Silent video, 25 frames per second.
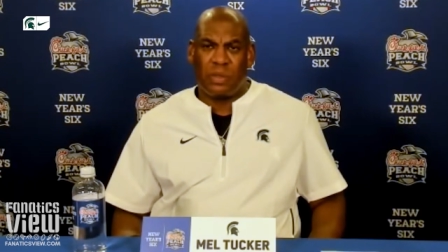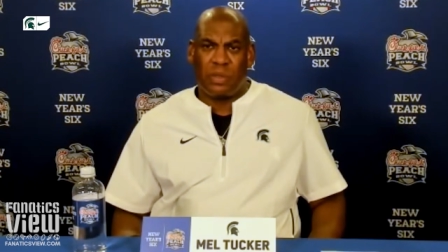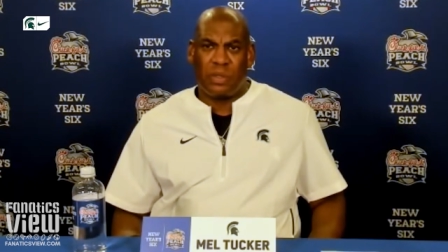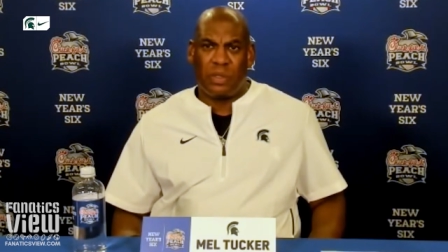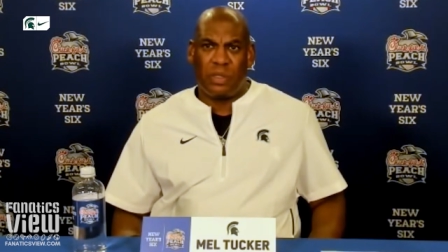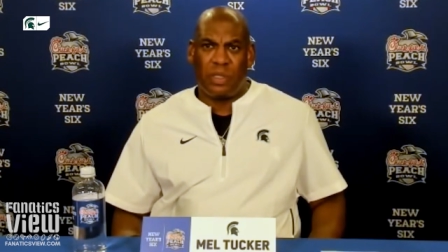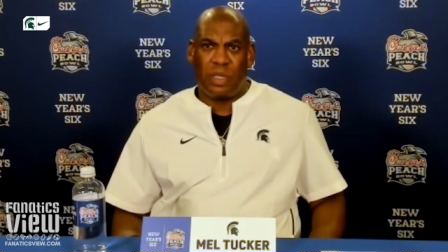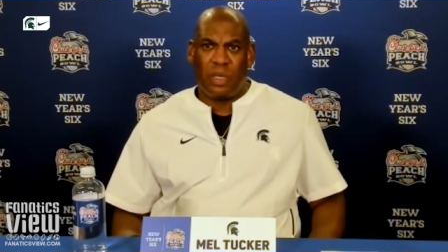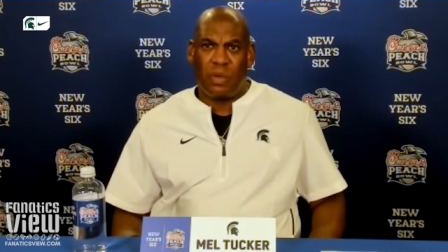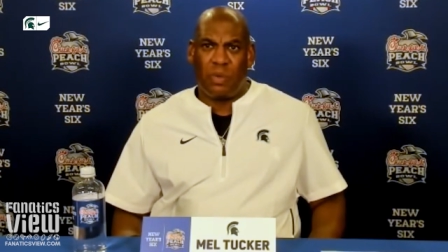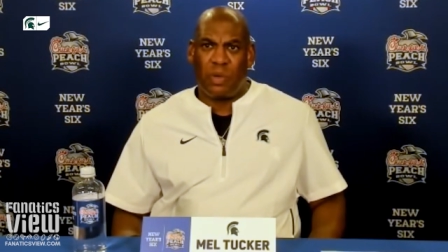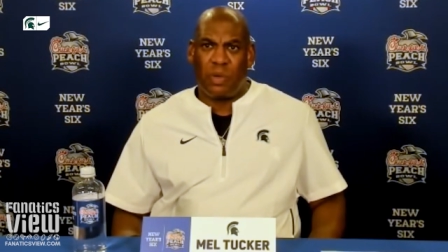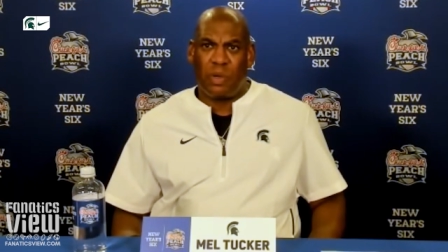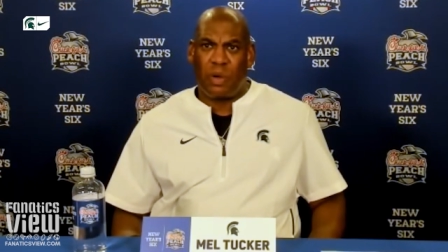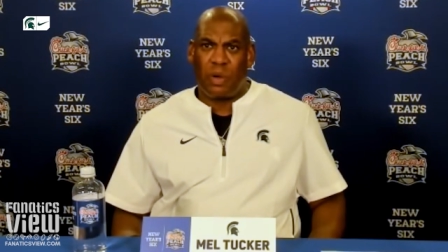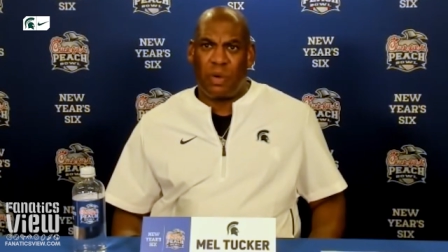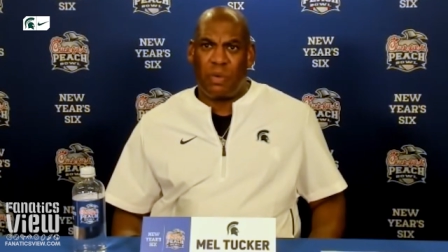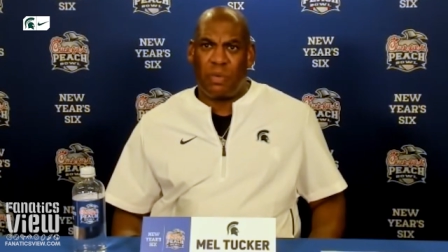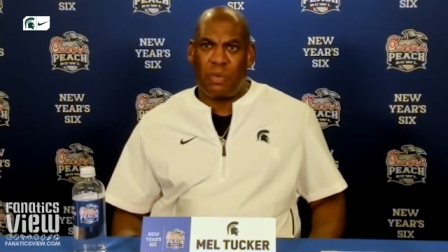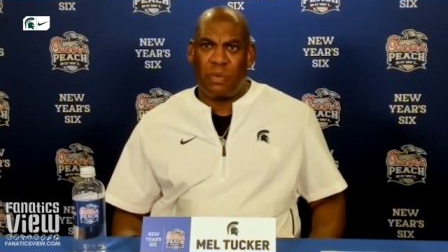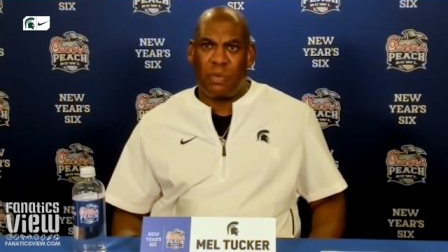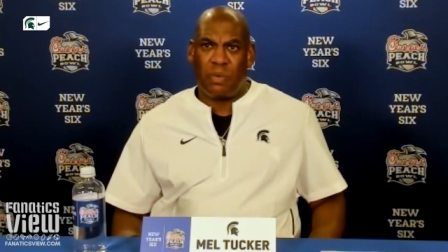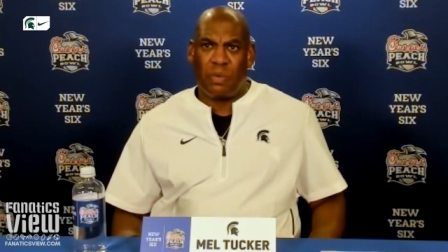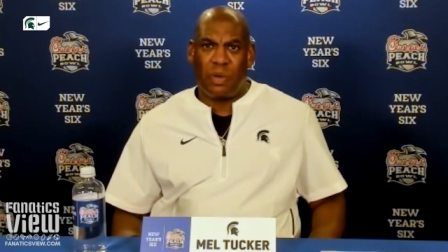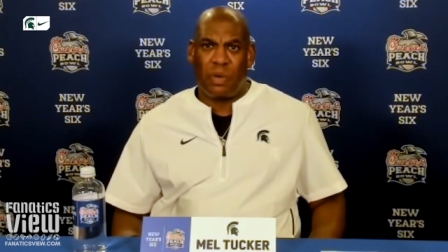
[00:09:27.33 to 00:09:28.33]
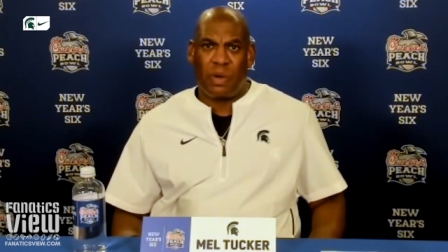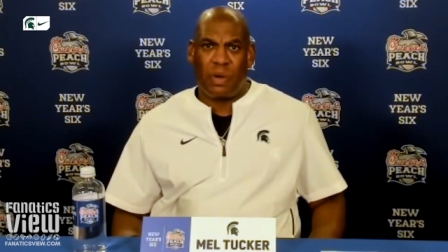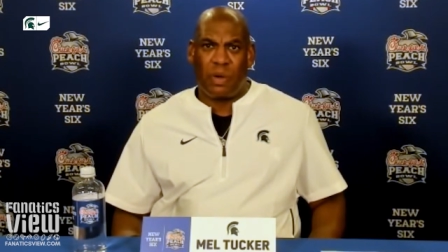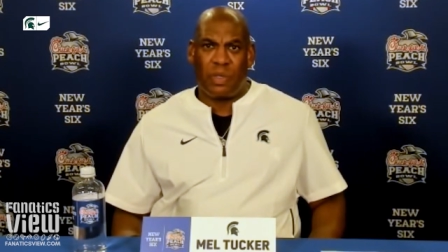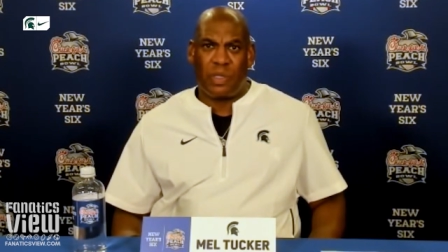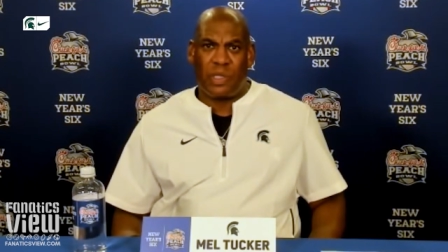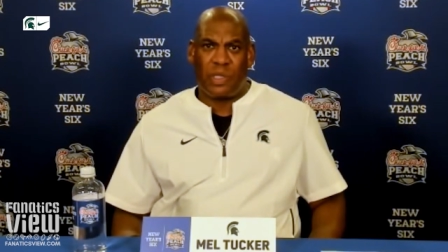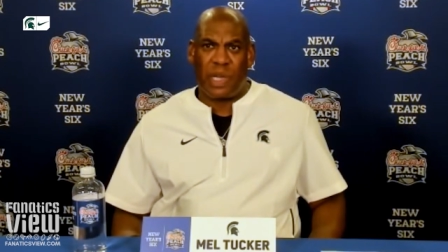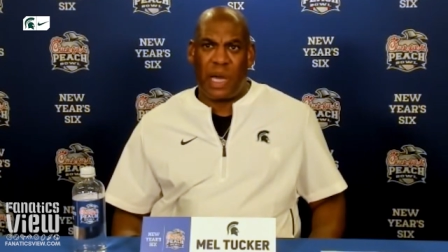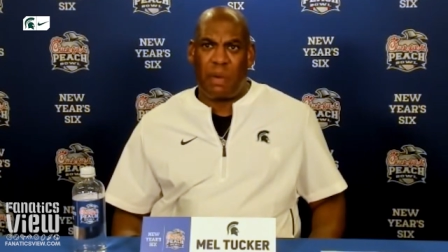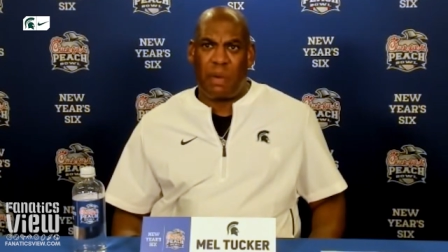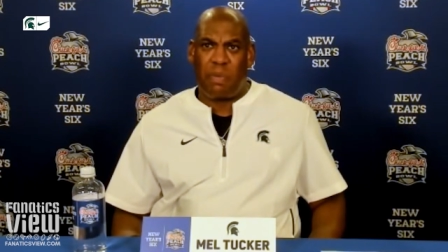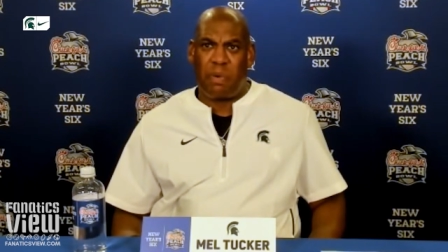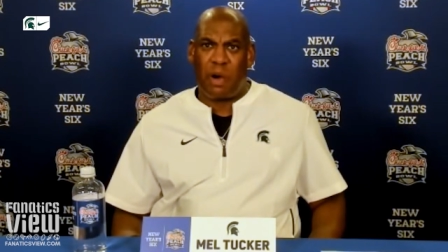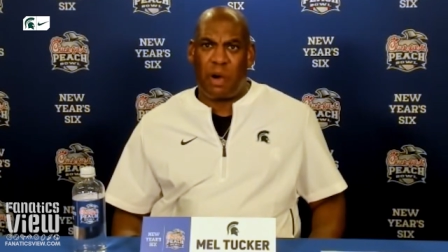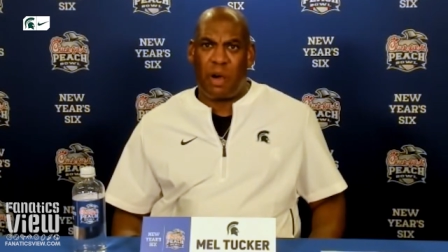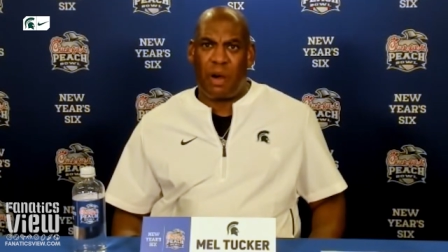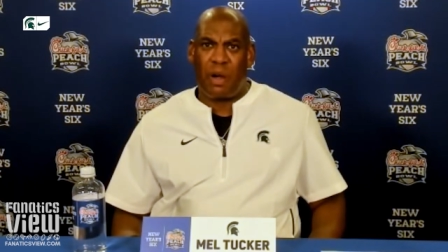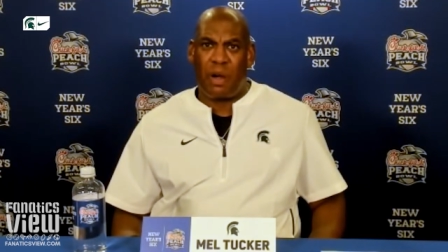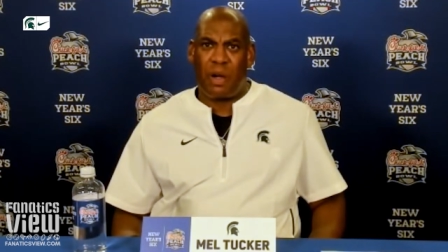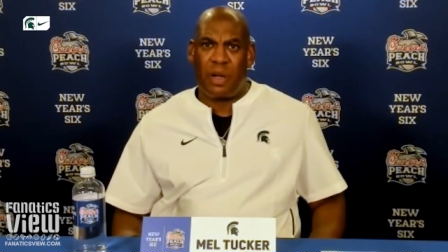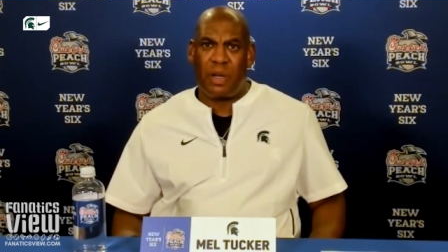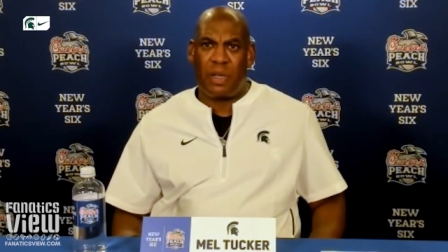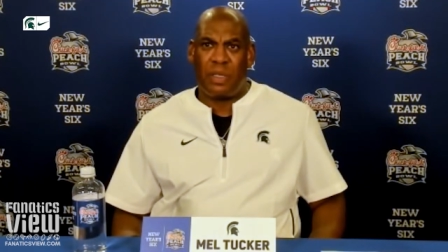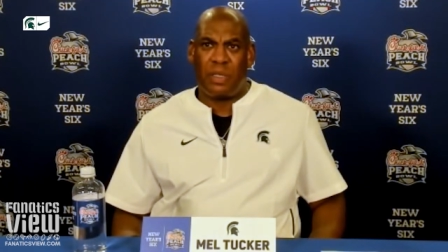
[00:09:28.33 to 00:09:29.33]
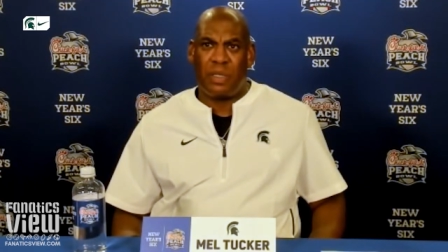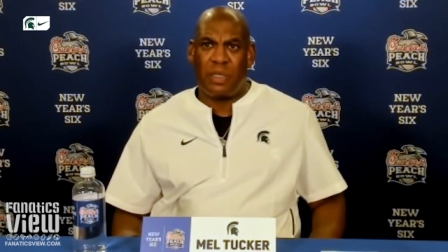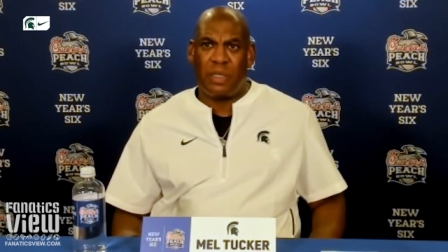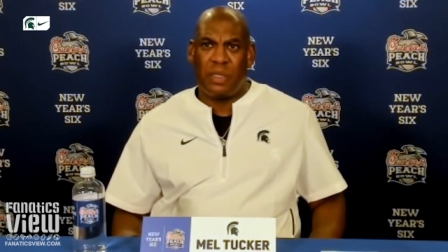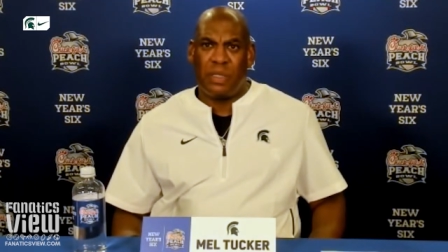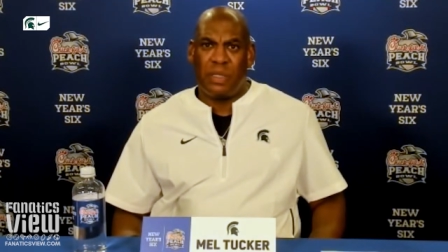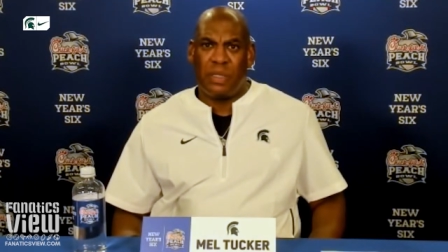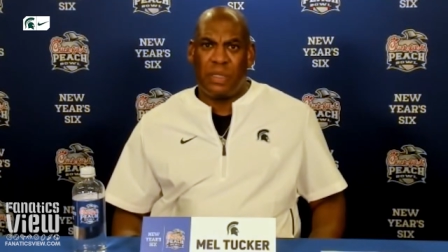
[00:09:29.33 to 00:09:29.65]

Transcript: You know, we're gonna we're gonna chop hard